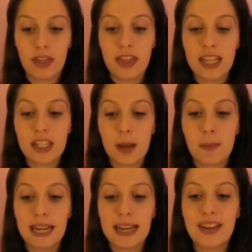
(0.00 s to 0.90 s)
This, I
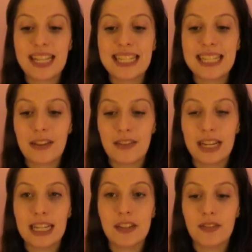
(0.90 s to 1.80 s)
believe, has
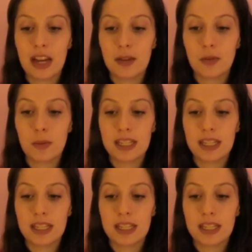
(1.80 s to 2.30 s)
definitely developed